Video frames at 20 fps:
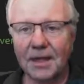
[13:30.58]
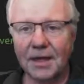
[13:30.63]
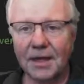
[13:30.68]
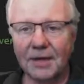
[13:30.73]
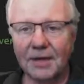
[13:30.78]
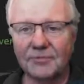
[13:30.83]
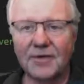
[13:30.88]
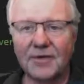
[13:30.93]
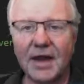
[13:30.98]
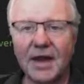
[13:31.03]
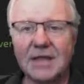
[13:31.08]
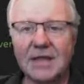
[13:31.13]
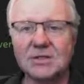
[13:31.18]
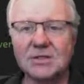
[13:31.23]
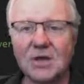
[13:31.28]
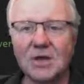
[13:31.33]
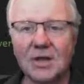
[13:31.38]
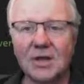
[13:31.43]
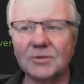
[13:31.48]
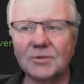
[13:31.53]
finds
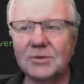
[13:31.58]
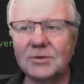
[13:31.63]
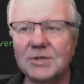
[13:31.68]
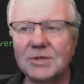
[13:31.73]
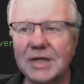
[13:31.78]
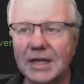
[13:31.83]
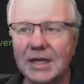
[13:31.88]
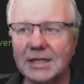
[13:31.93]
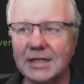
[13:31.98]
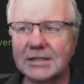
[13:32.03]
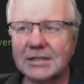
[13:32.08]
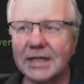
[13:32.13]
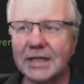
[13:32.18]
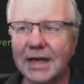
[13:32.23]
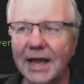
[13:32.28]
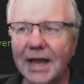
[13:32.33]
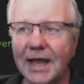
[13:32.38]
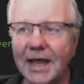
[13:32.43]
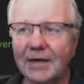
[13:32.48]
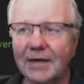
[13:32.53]
all the routines that
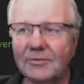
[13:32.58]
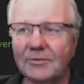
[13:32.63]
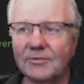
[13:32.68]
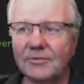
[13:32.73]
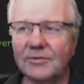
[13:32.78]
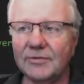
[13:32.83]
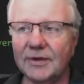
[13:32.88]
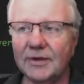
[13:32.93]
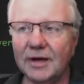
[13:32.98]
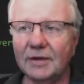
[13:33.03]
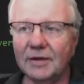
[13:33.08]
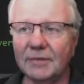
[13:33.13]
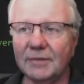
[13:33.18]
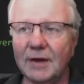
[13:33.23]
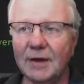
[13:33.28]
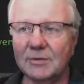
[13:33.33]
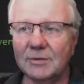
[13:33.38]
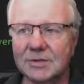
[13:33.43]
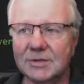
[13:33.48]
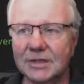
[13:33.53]
have
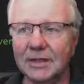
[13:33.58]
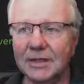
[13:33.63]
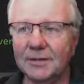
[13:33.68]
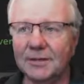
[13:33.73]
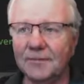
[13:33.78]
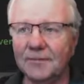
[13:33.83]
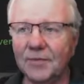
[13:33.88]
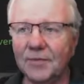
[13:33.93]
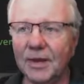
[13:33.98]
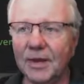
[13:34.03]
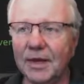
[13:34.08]
routes in them.